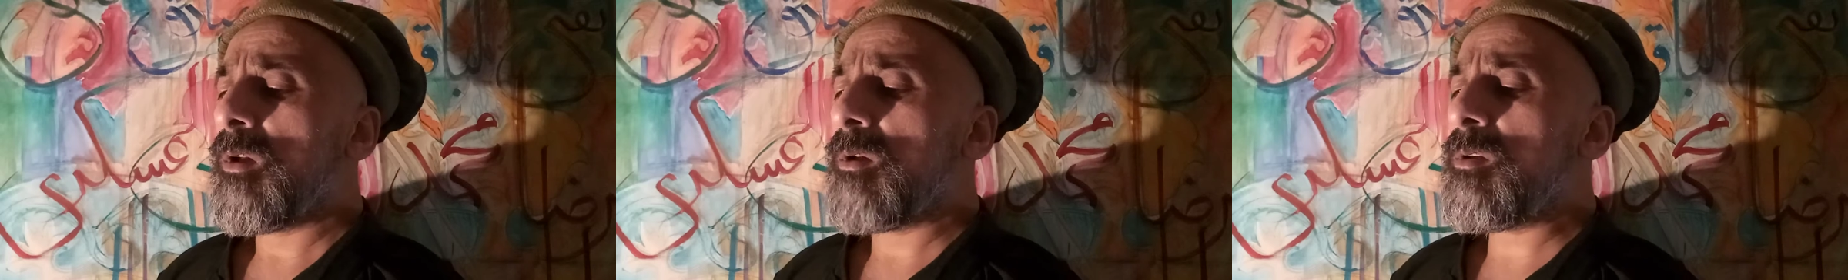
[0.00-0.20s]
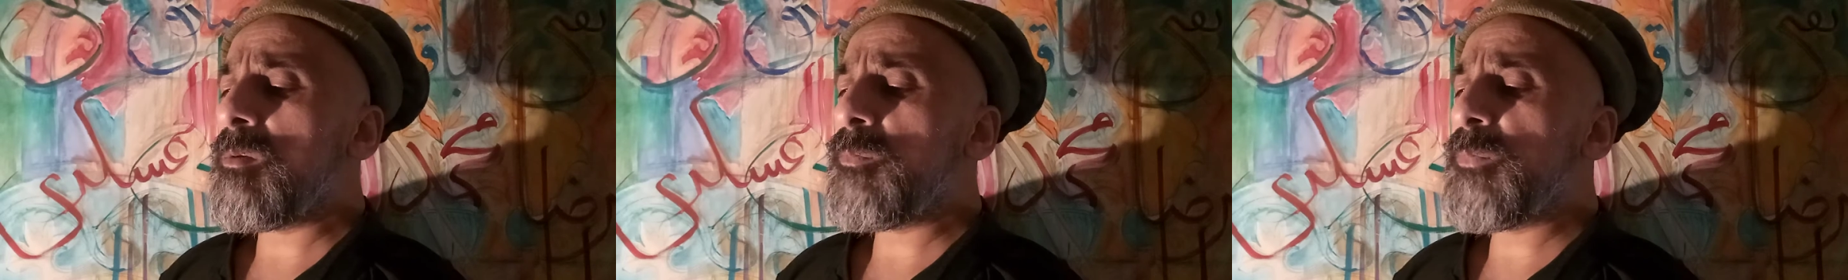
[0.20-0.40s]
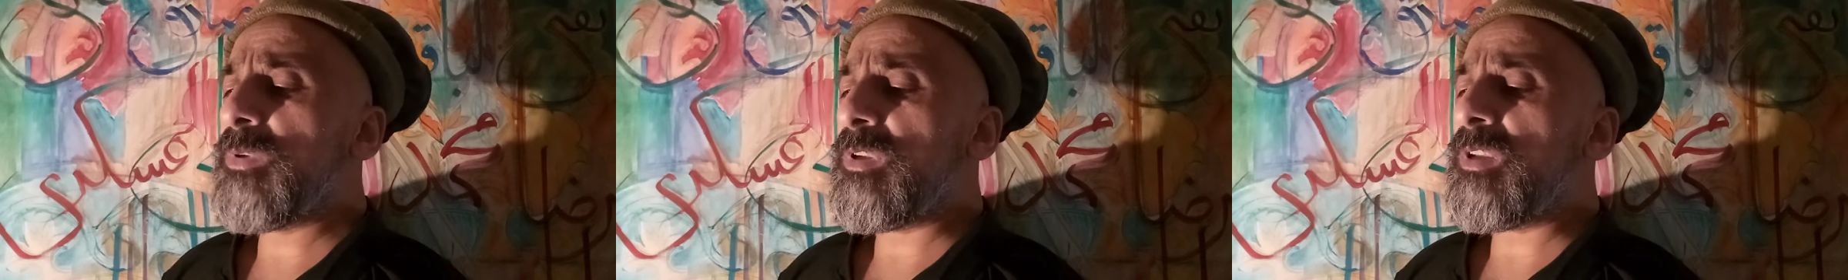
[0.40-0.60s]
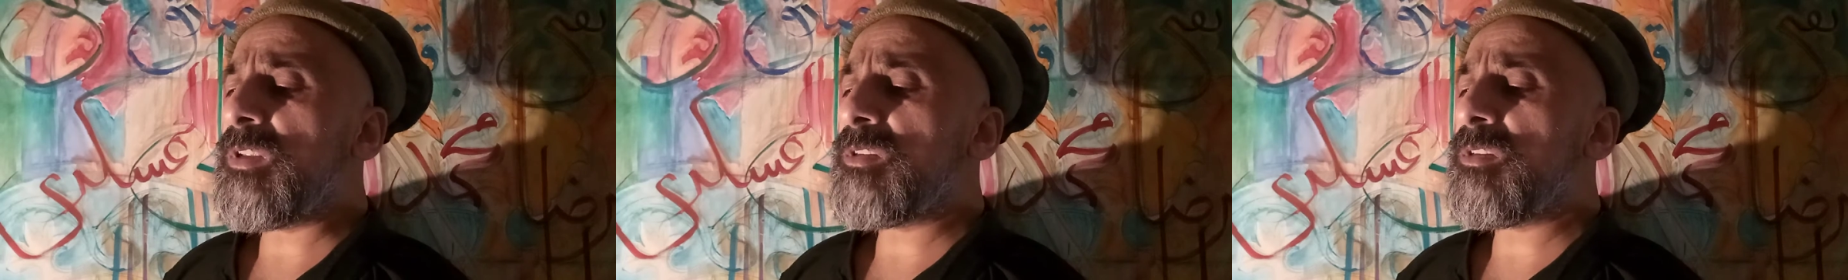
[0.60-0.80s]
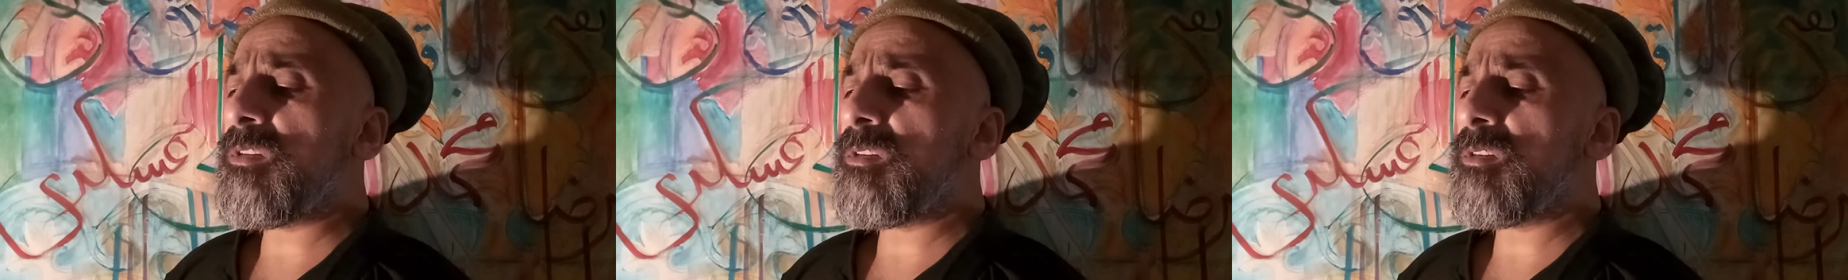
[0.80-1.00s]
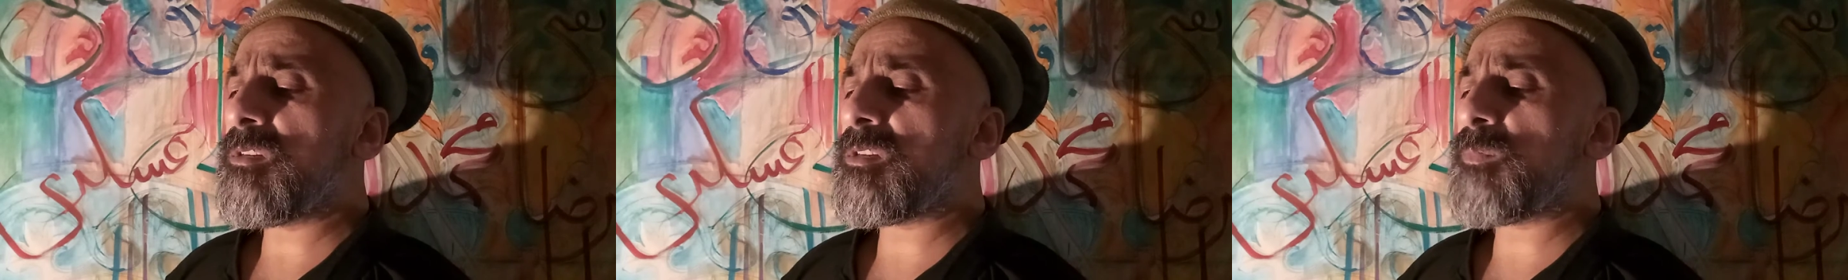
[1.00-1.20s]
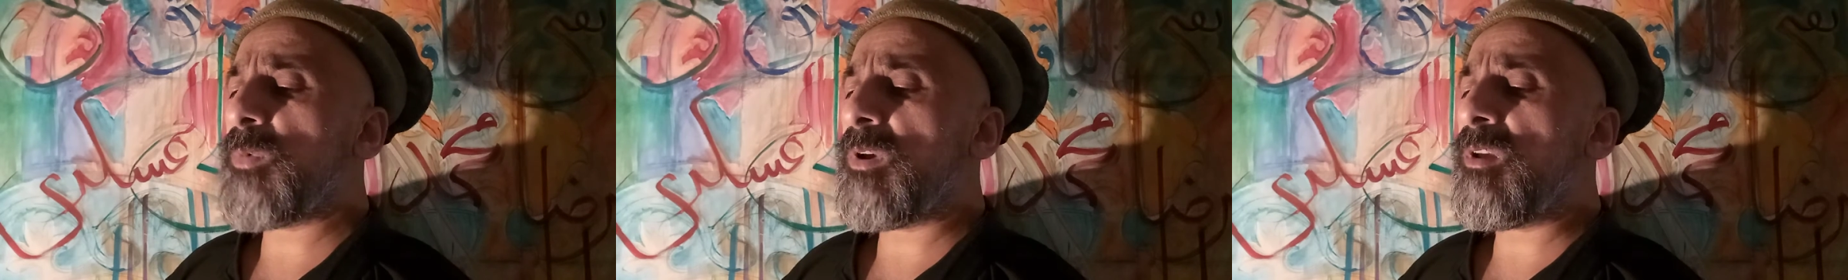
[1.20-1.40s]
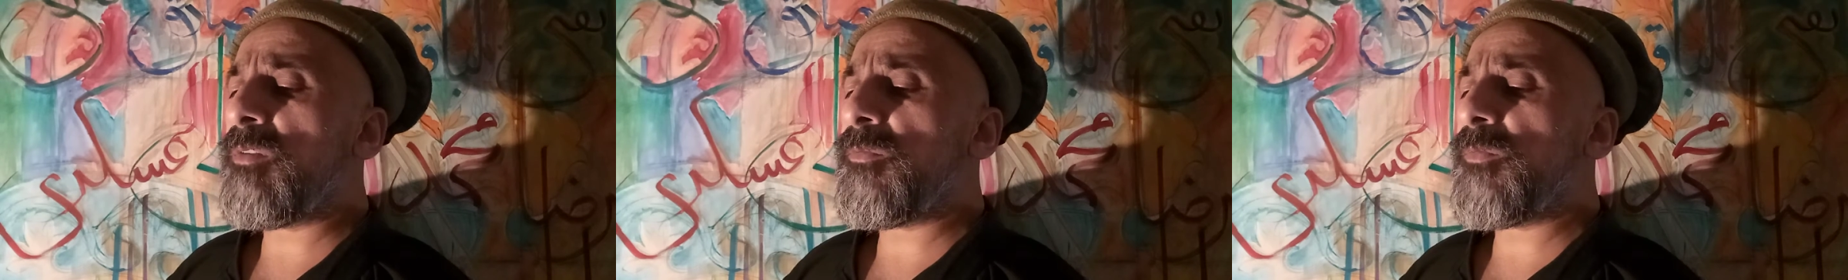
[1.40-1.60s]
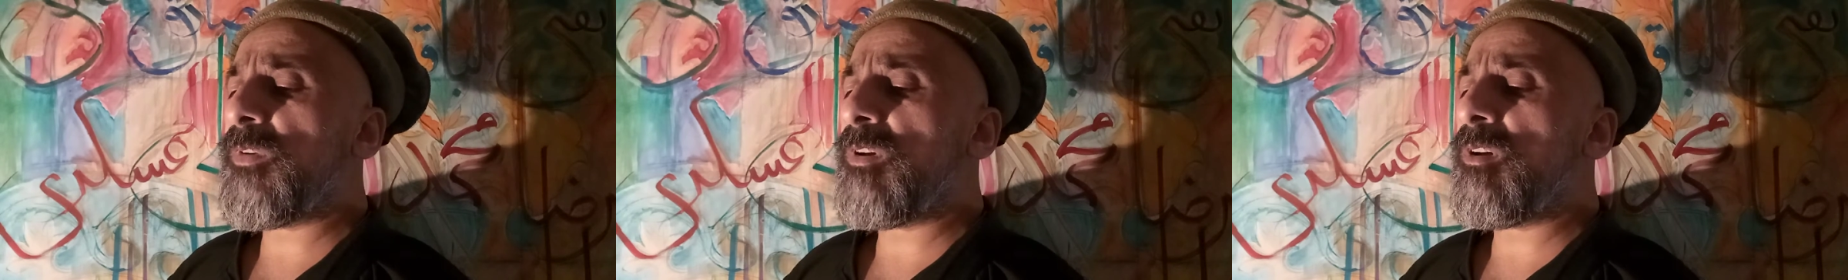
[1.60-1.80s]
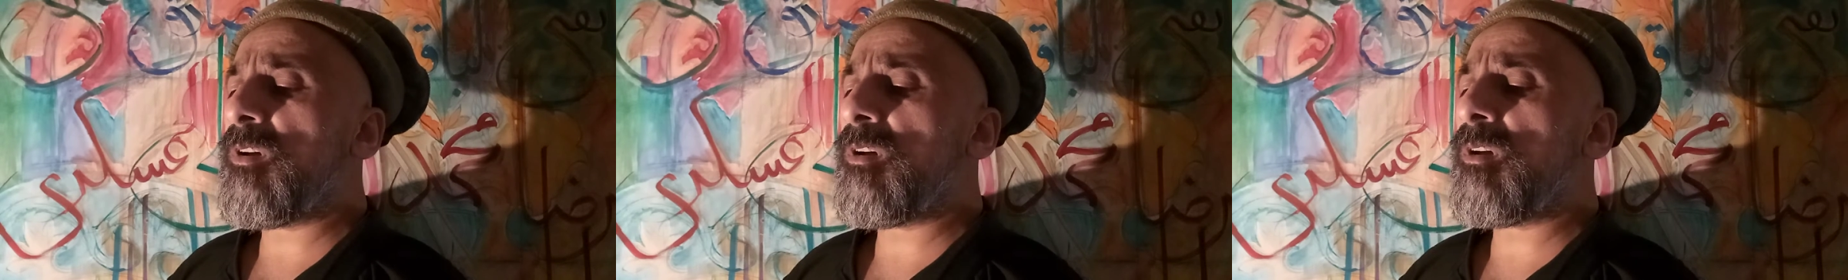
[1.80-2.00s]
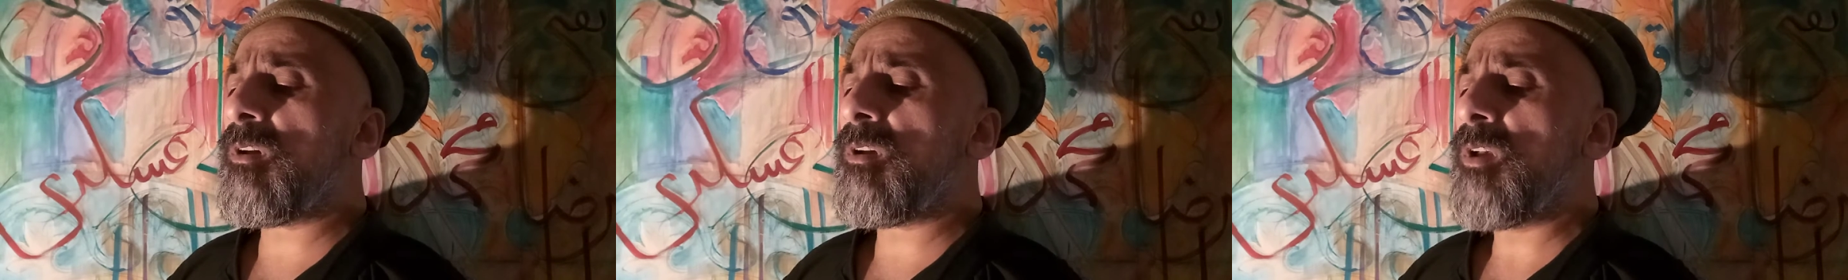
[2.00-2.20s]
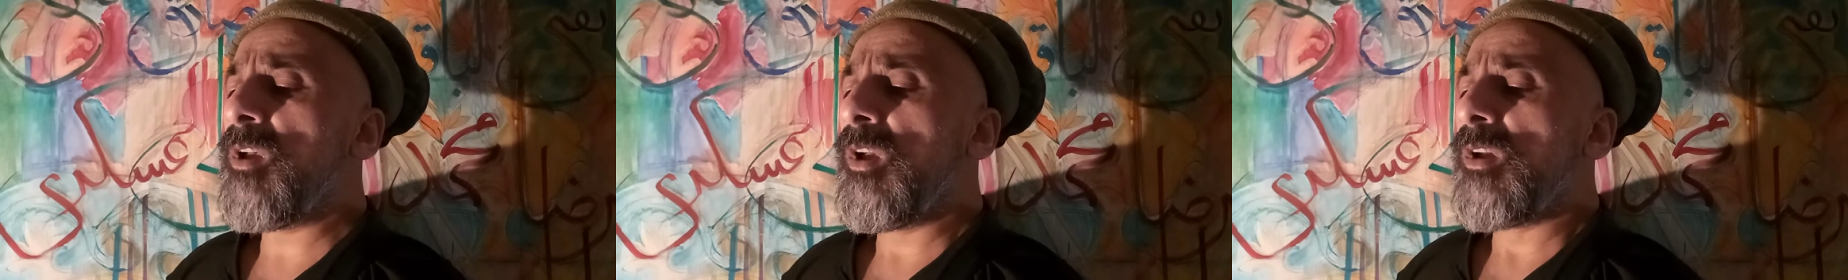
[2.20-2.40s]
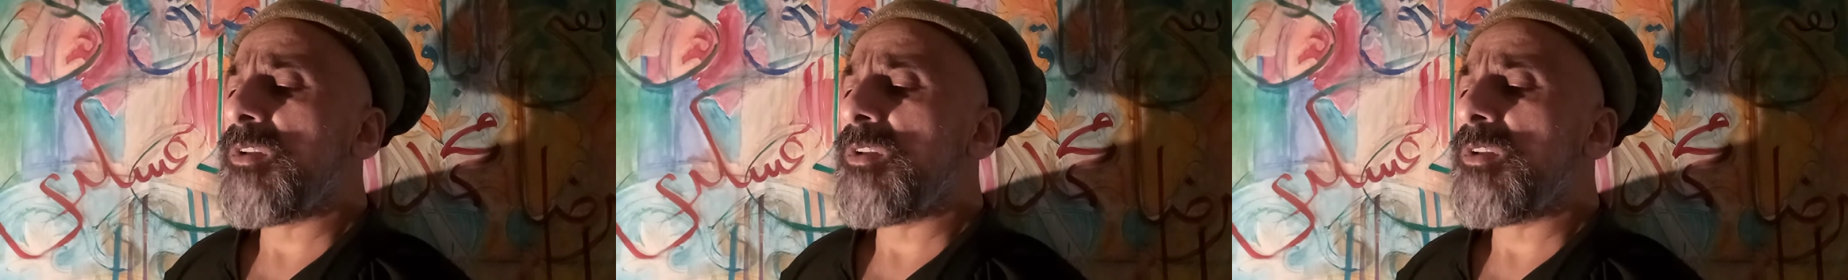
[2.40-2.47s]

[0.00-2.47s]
obedience by far